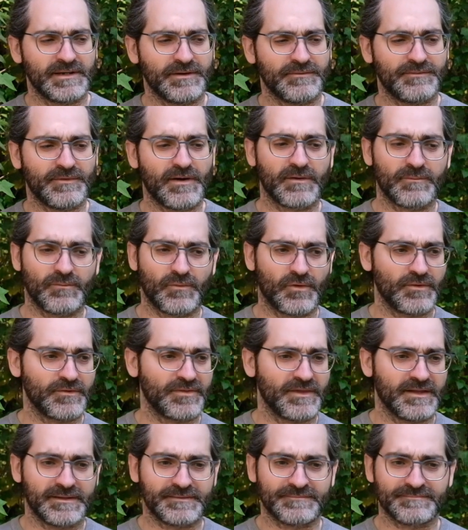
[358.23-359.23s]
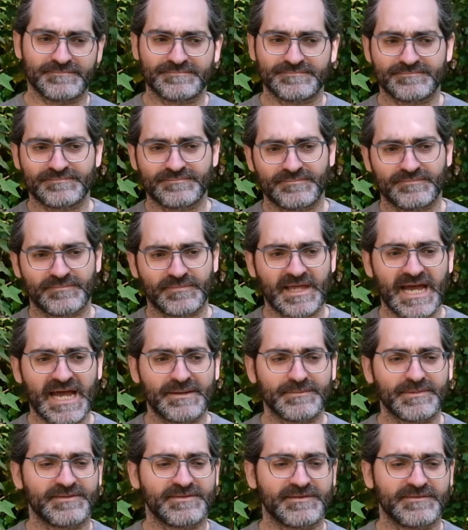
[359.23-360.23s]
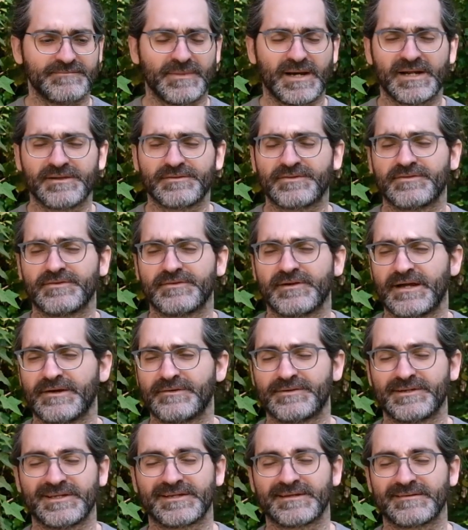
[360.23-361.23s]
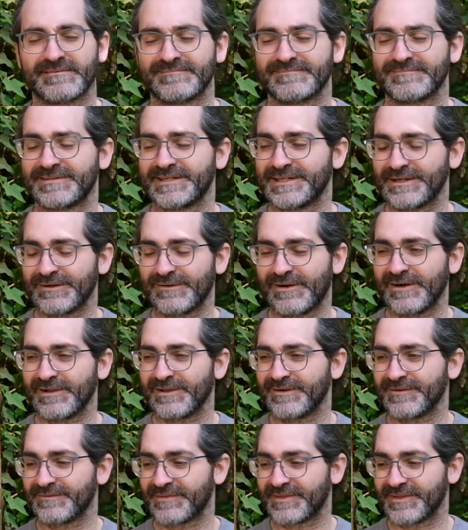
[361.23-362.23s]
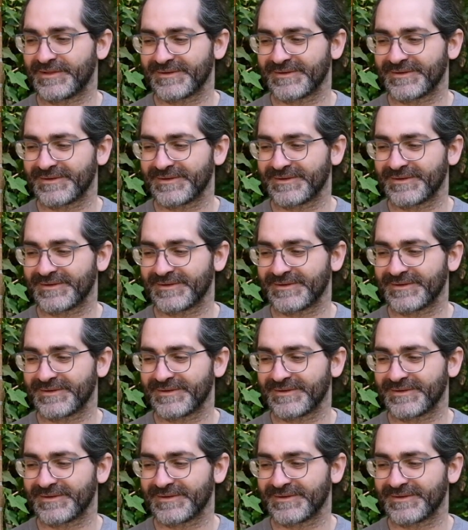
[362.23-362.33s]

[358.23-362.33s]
far more than the habits of mind surrounding all of